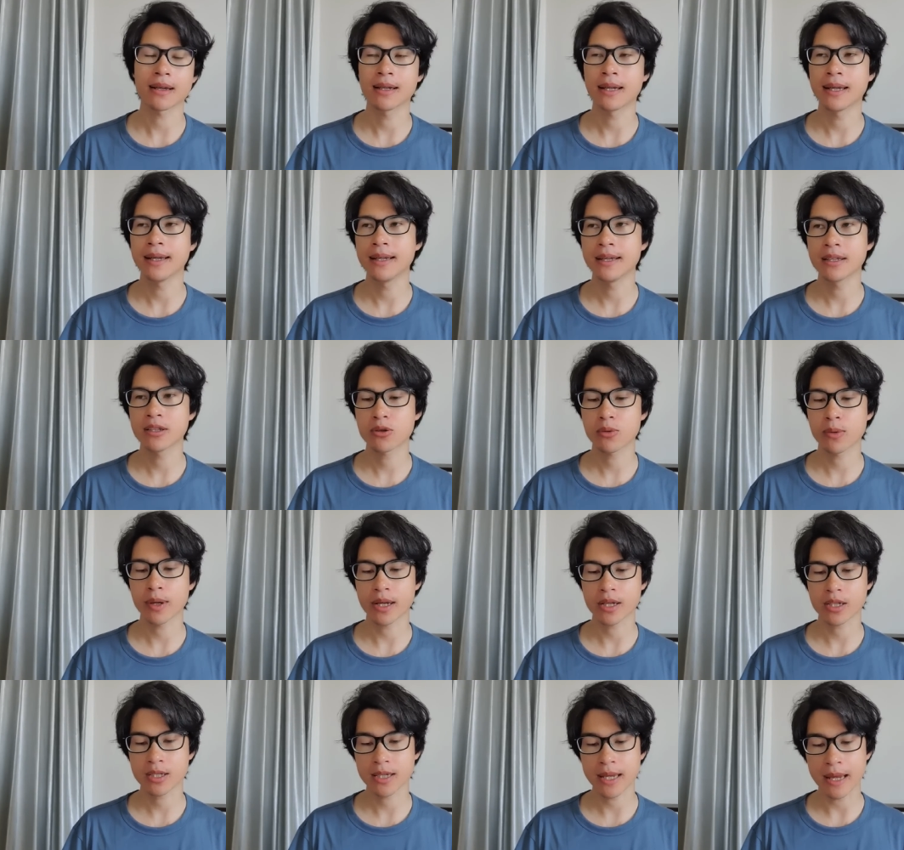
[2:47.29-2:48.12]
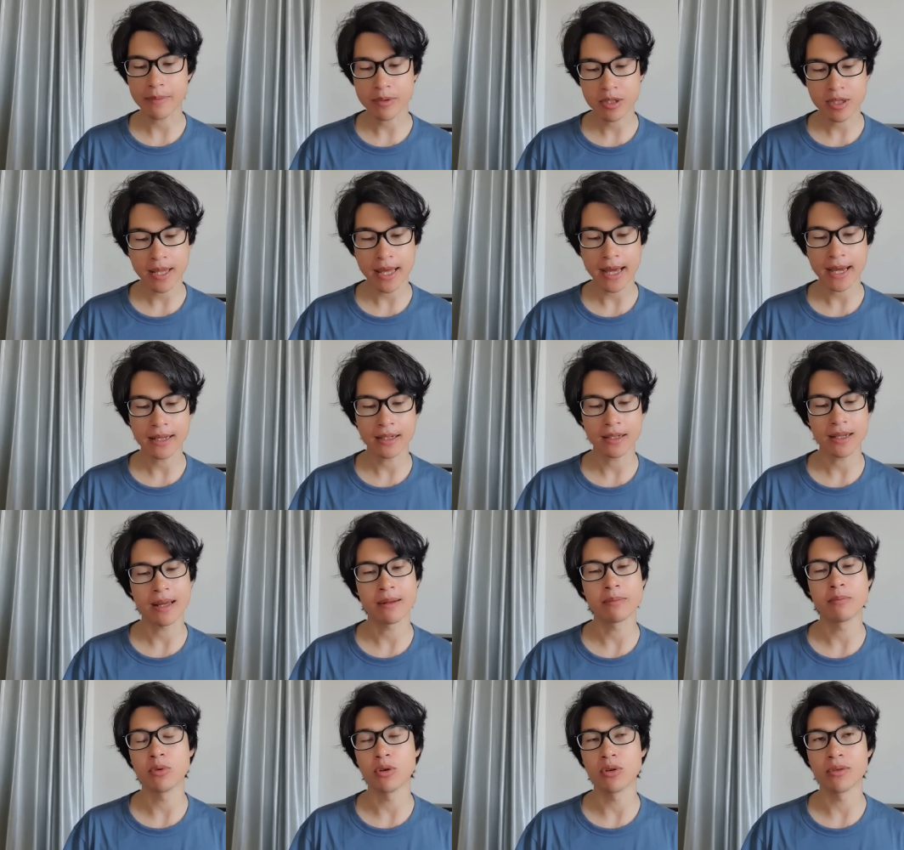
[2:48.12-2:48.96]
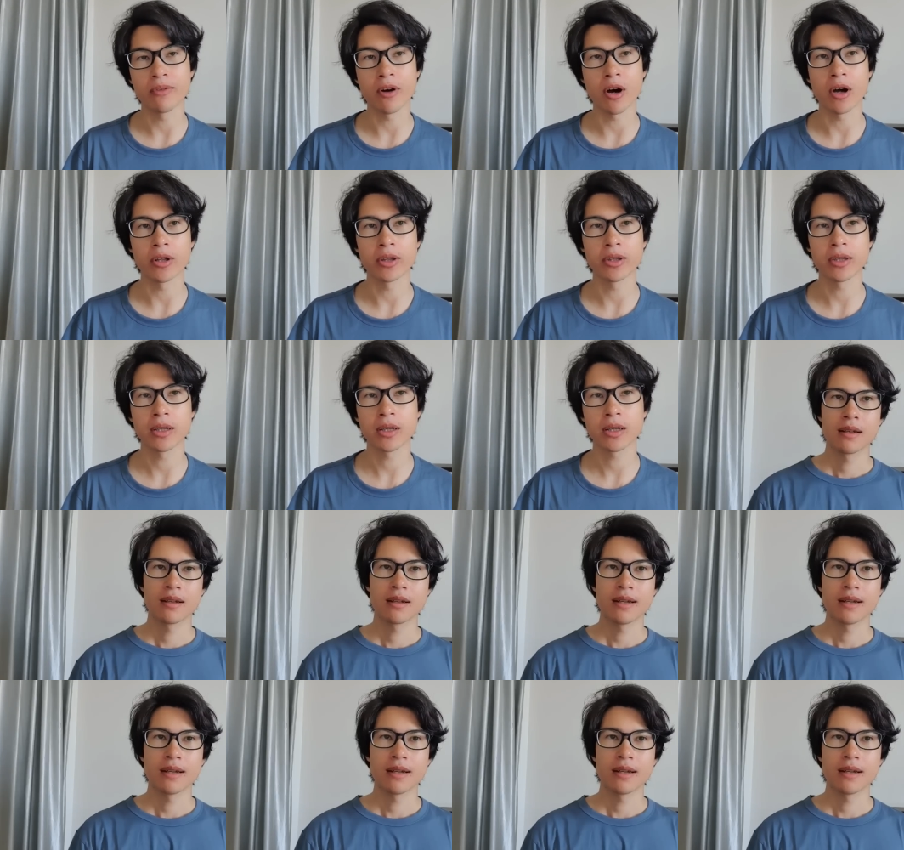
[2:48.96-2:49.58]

and I need to accept that and move on.